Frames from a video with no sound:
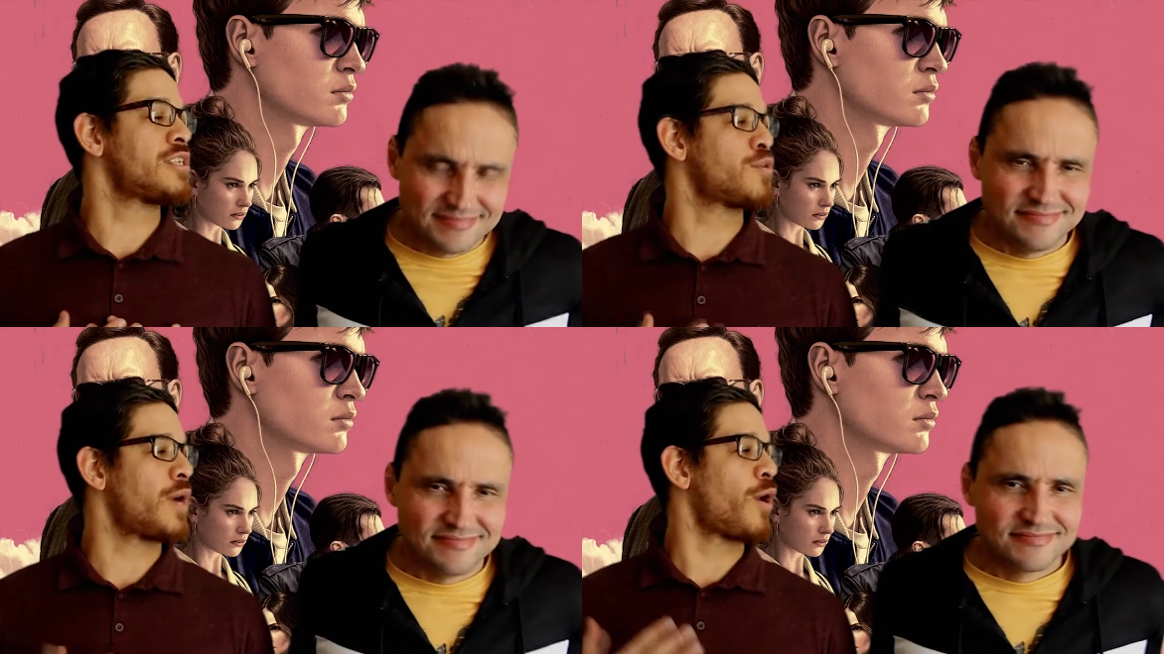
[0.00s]

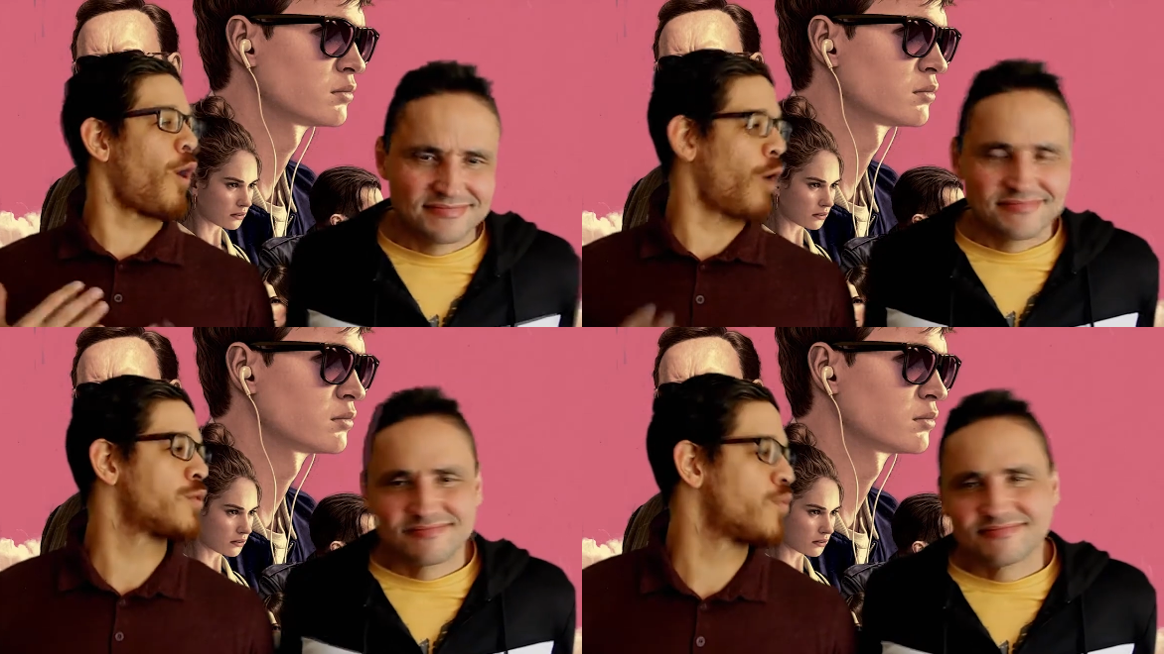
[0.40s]
Speaker 1: actually quite a
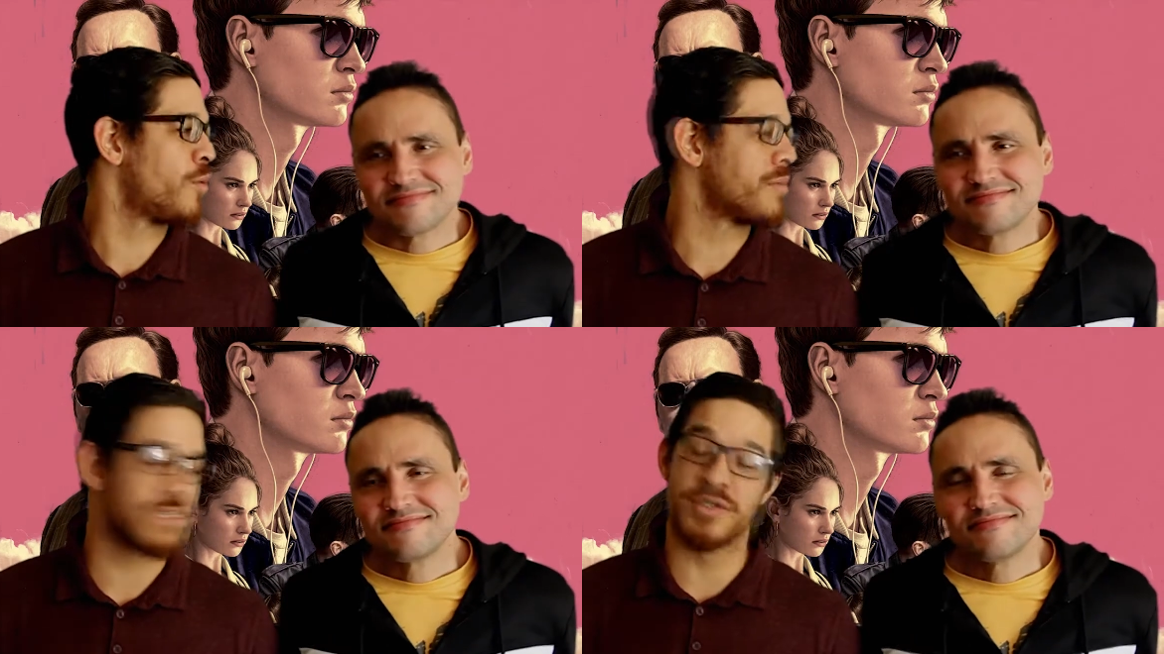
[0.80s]

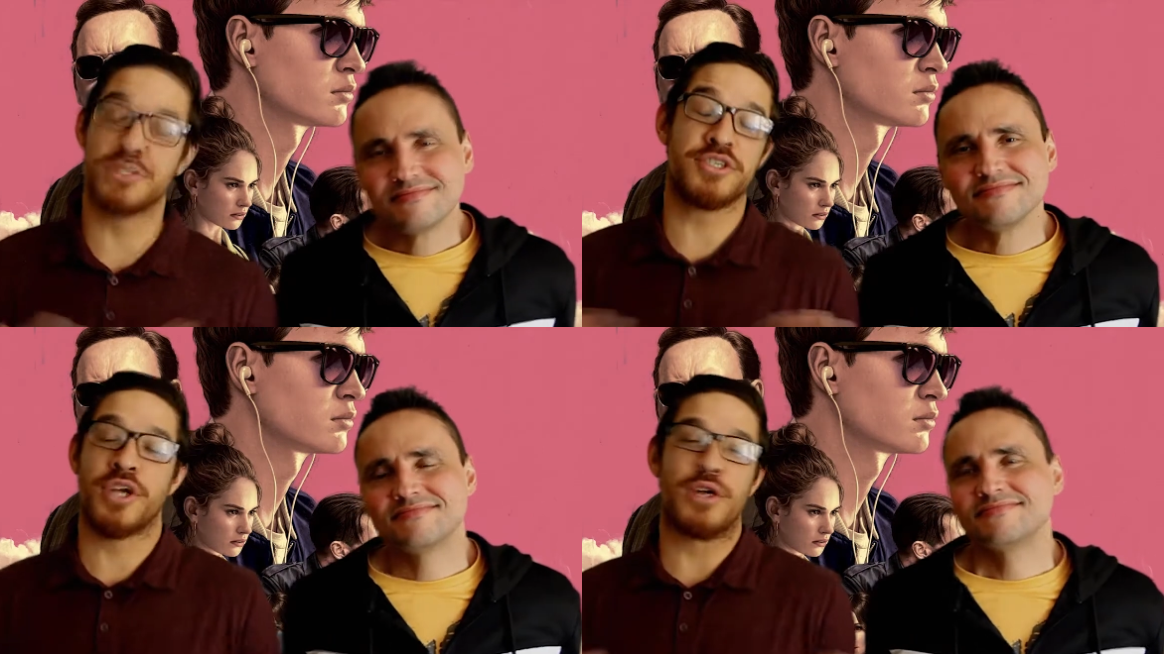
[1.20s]
heartwarming. So it
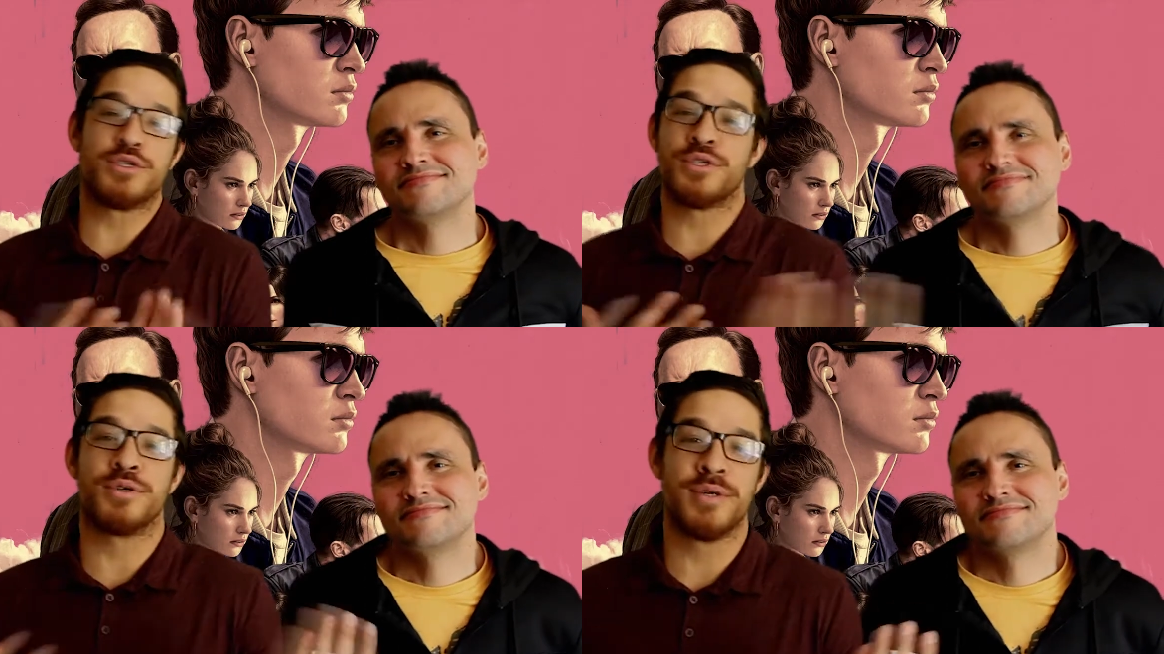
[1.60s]
just shows
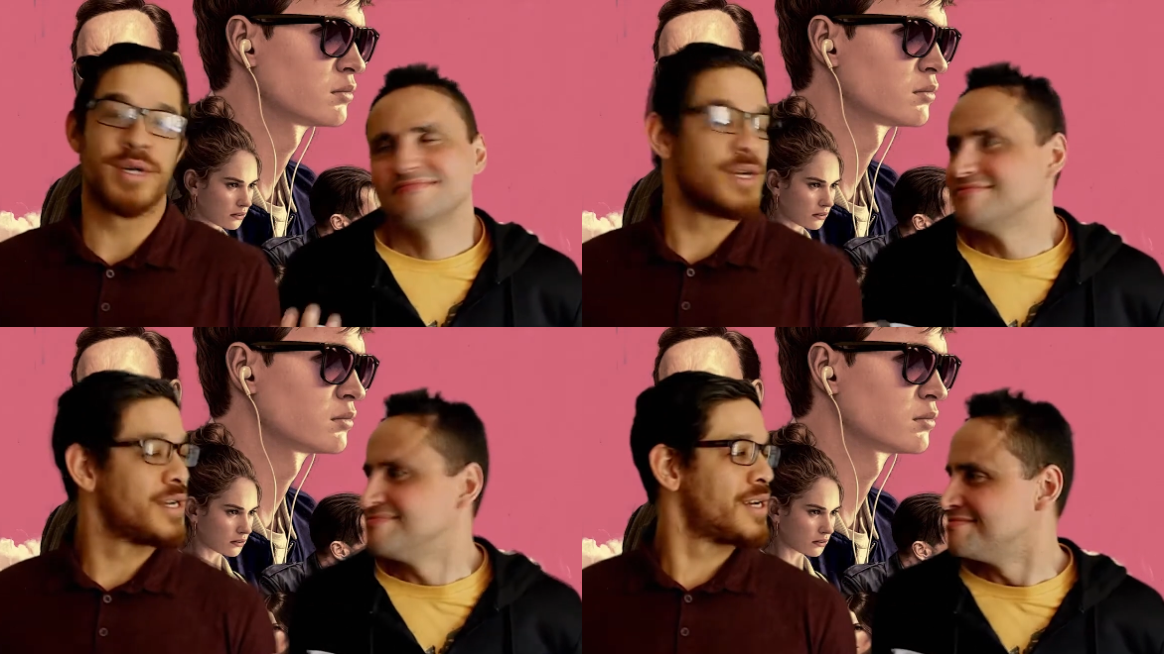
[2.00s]
you,
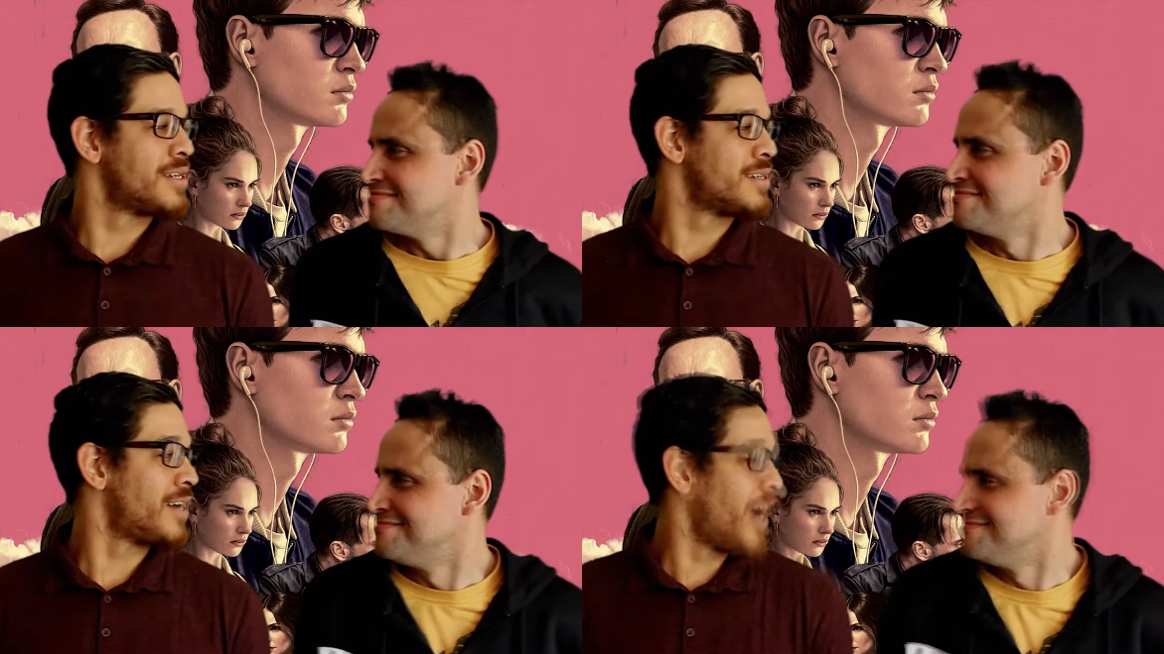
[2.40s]

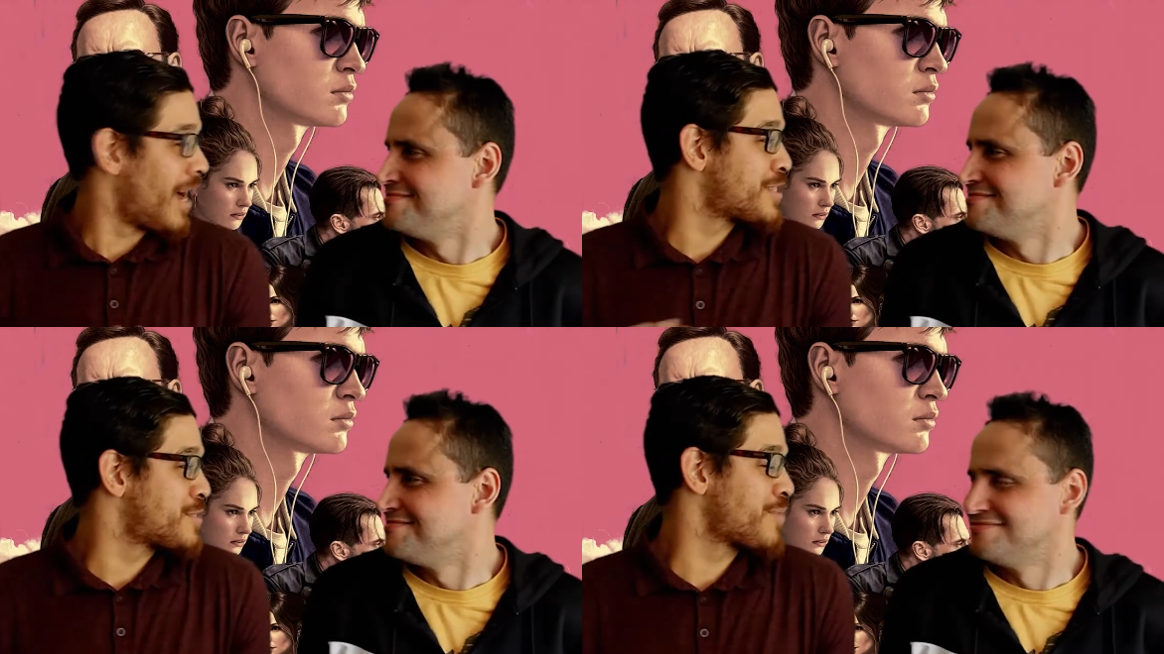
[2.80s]

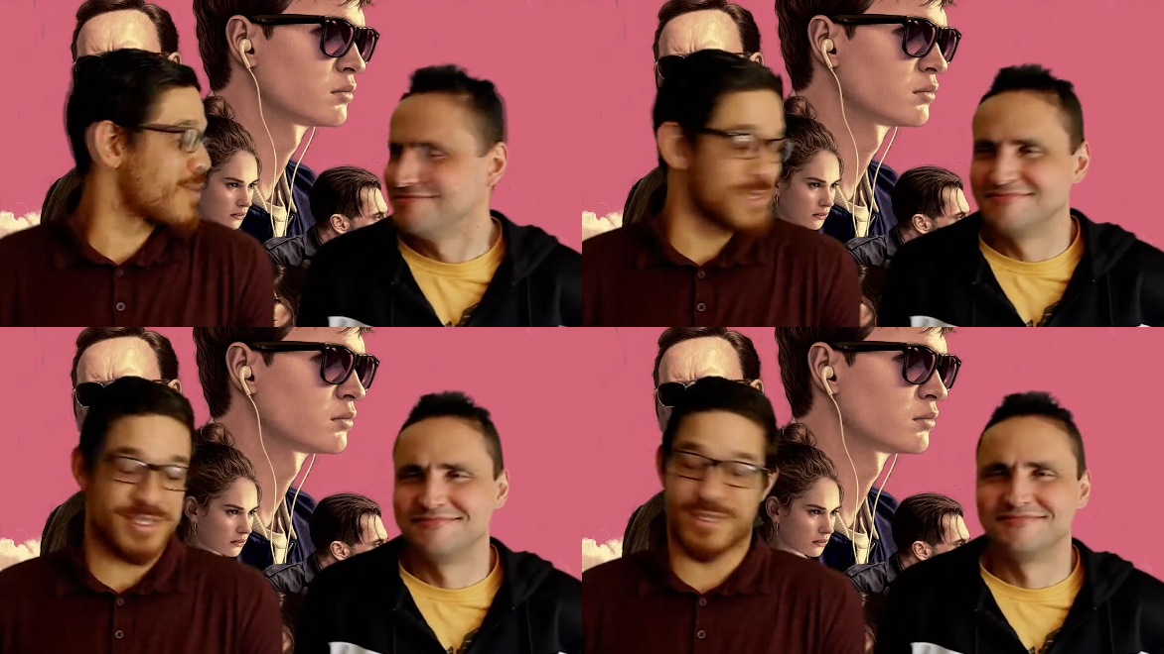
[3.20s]
I
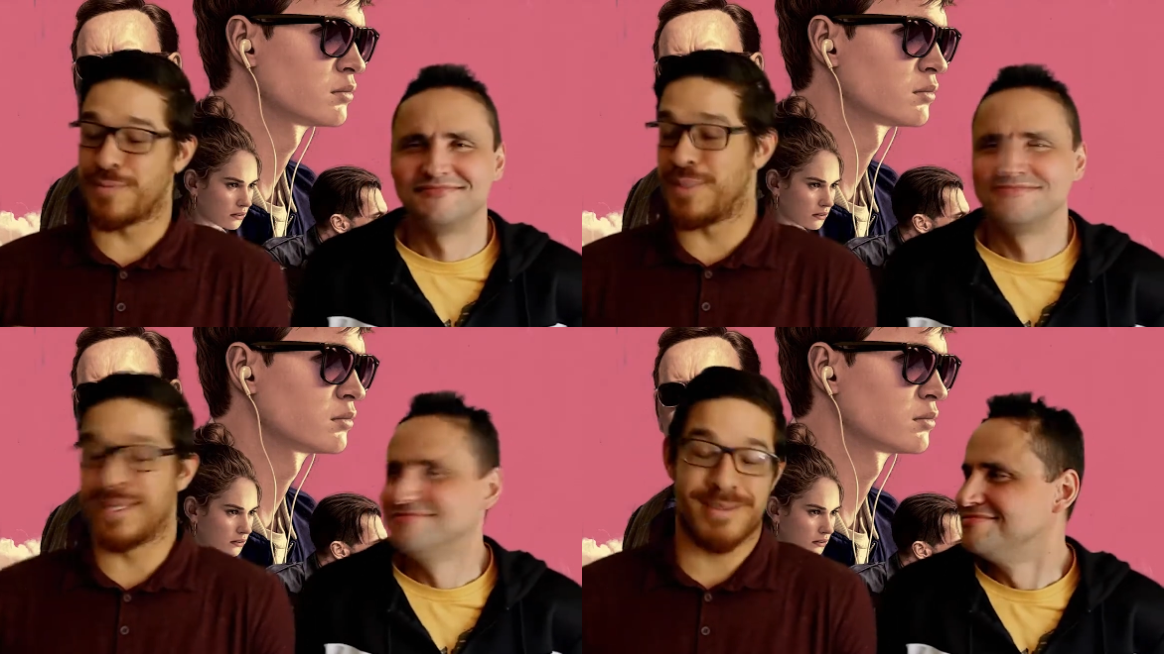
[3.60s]
suppose this could
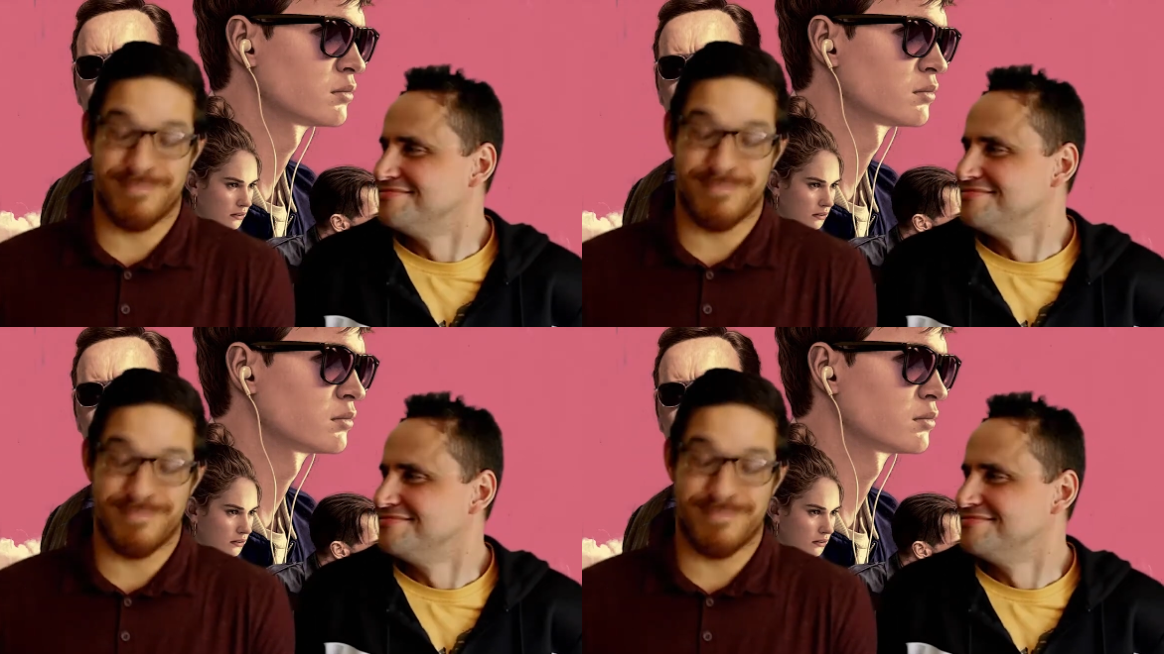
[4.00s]
be...